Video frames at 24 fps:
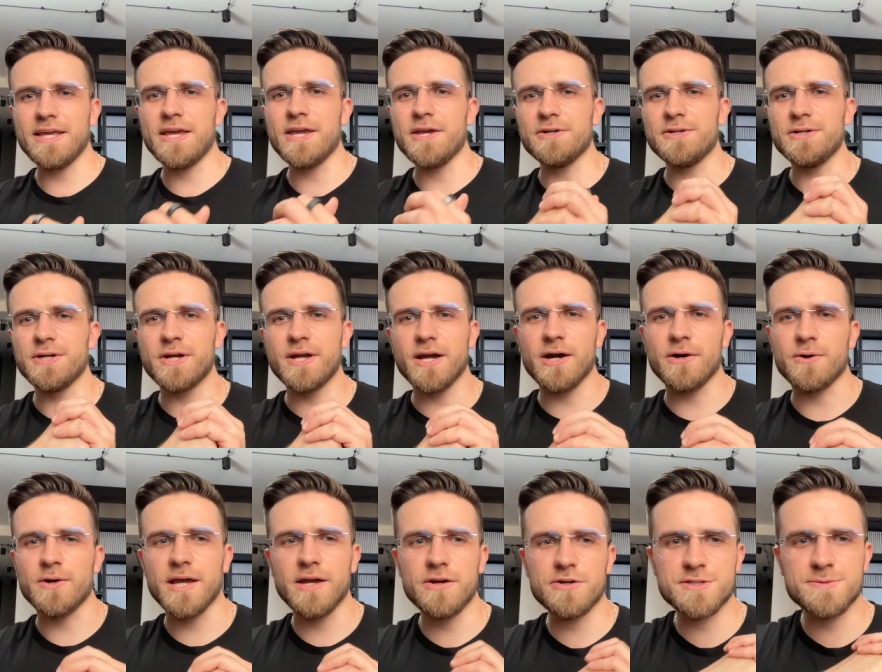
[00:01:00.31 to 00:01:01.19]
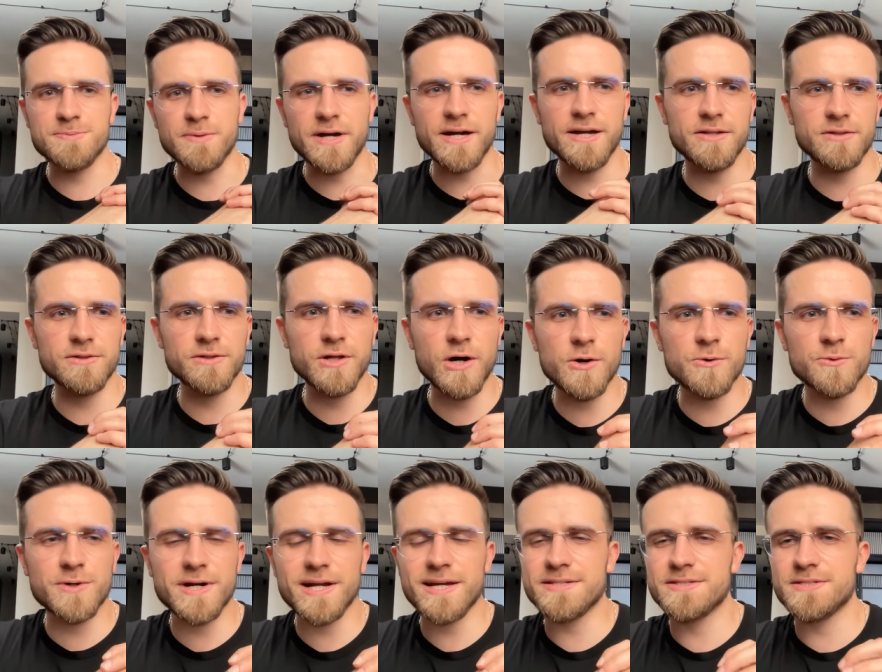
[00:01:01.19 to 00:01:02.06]
here you go, here's my
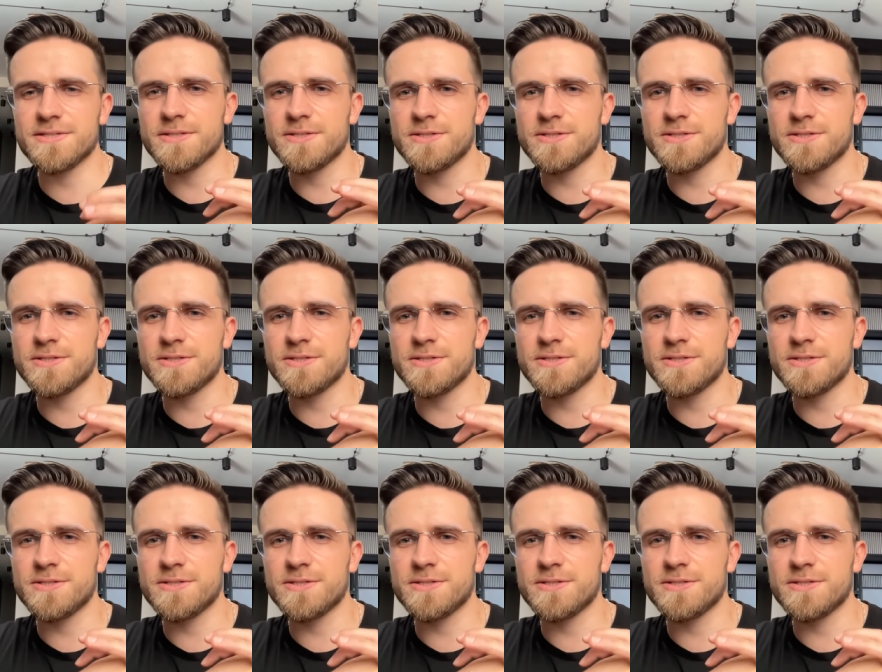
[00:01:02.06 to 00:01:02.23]
low-res,